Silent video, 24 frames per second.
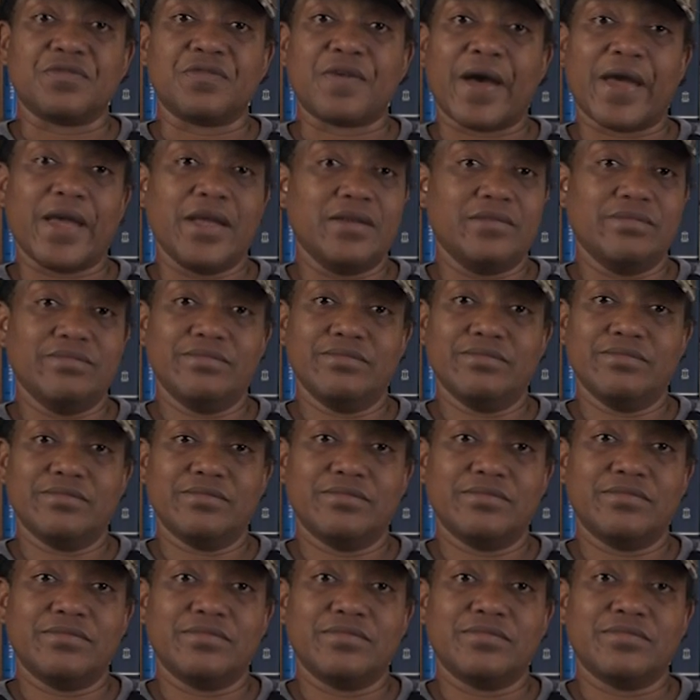fight.
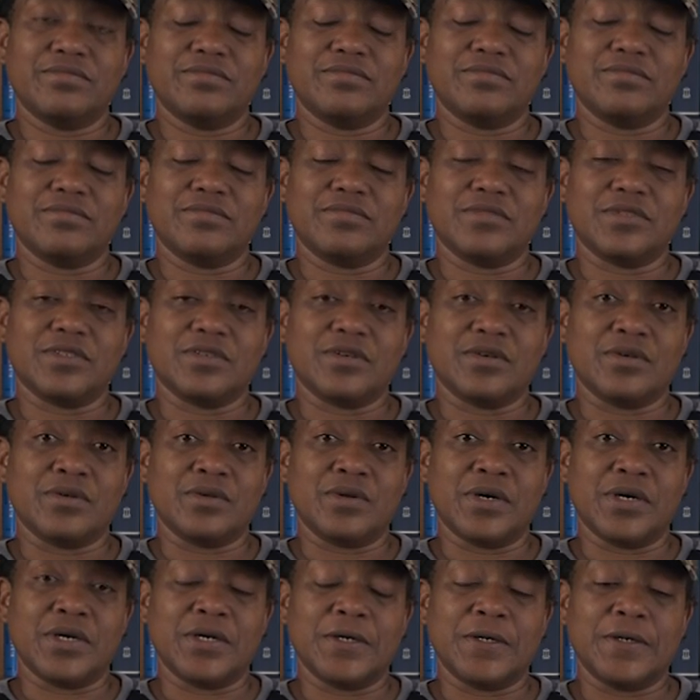
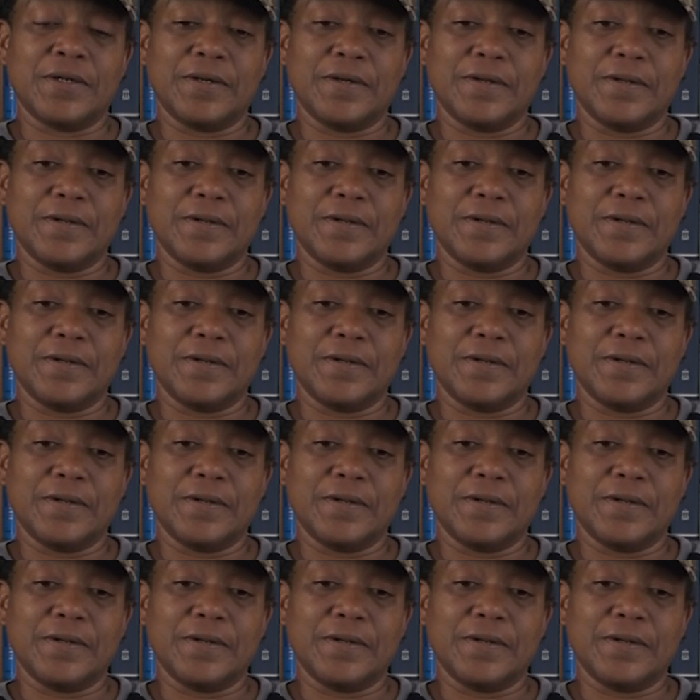So,